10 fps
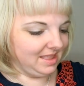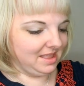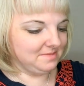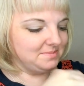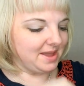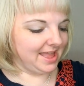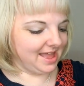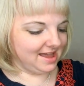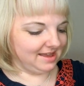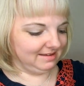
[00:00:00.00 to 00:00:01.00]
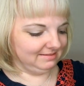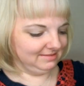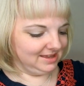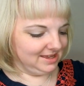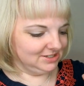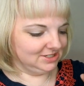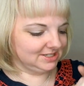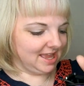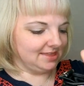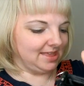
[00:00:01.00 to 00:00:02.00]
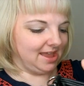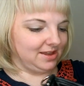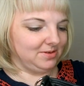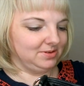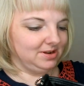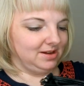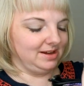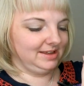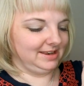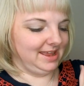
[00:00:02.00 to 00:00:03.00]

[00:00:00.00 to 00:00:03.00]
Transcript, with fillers: But she's got that going on,